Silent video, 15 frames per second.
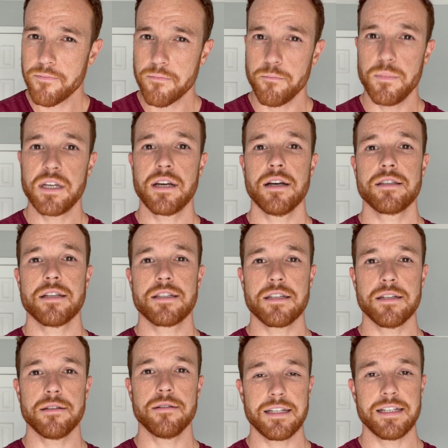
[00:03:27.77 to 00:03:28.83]
because it's
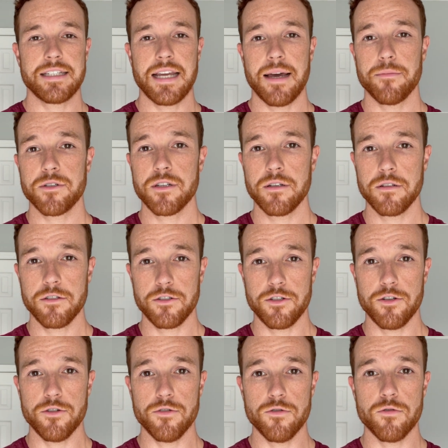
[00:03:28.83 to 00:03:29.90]
an attempt
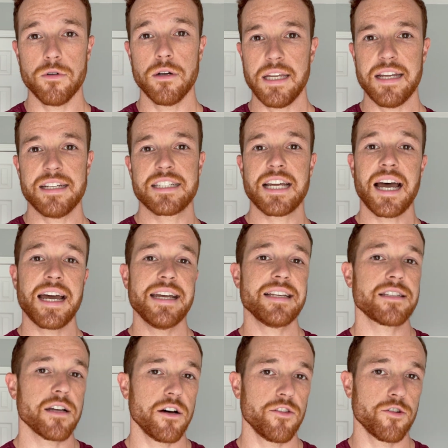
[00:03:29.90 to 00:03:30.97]
to
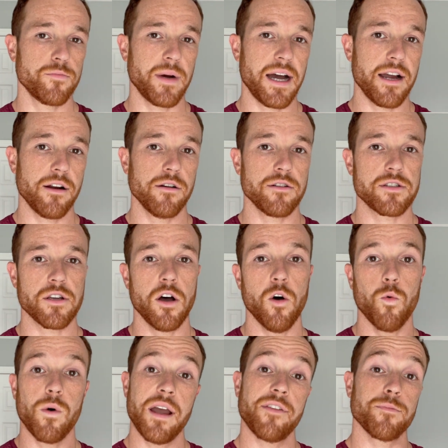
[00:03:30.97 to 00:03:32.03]
entice other buyers
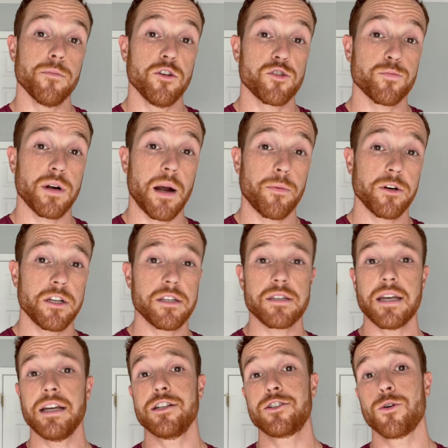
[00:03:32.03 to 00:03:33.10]
away from those properties
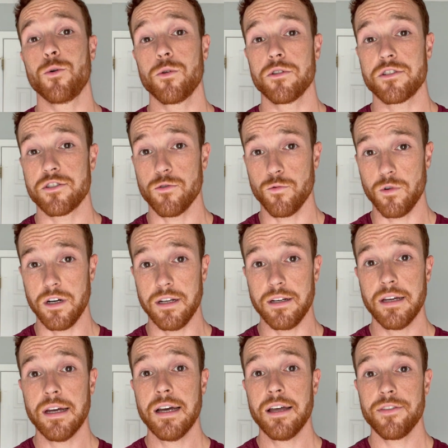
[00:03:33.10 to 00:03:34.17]
and towards the one
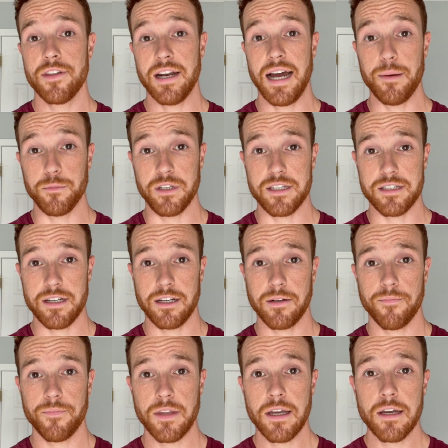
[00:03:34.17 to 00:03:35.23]
that I'm listing.
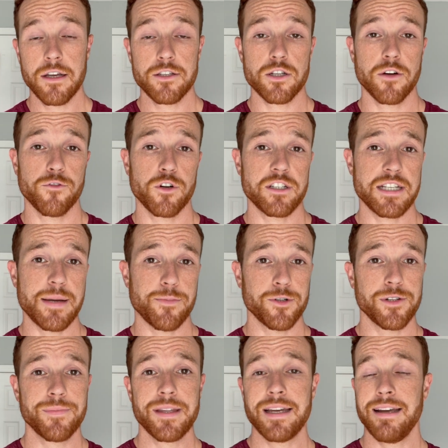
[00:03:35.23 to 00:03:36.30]
So for
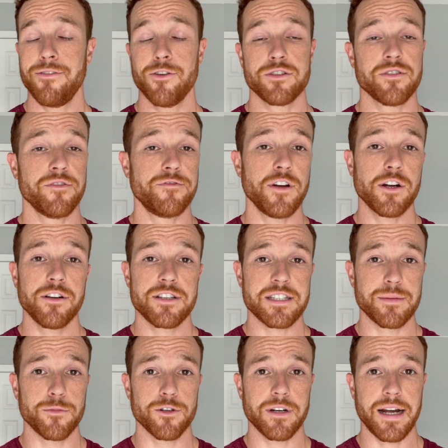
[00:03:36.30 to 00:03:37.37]
example, if there's a very
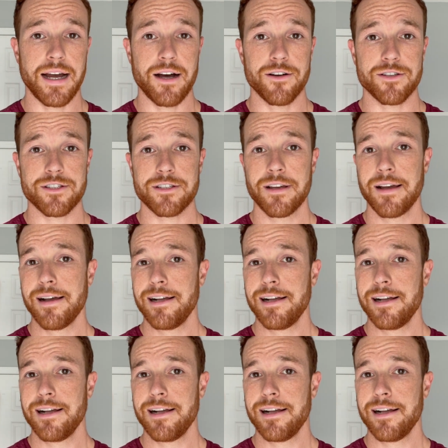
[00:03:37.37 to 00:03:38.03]
similar house,